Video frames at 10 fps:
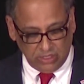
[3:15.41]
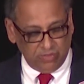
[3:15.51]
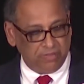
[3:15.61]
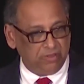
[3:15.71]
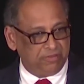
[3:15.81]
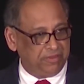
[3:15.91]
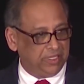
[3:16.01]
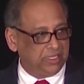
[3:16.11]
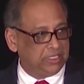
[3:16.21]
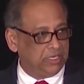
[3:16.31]
to
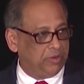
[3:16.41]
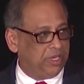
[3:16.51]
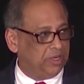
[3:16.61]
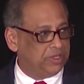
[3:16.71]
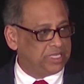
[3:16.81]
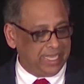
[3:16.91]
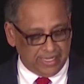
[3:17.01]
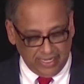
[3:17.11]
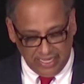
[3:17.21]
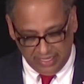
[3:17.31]
fulfilled careers
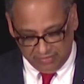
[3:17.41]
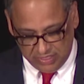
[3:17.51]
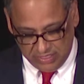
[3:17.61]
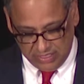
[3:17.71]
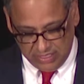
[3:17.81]
and lives.